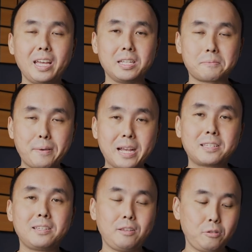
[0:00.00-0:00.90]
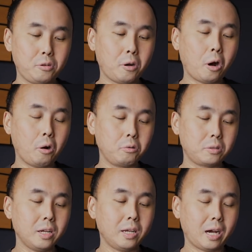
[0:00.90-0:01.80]
it's best you
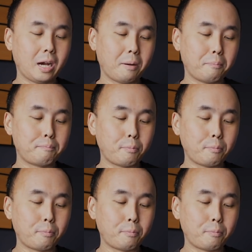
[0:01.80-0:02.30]
hold uh,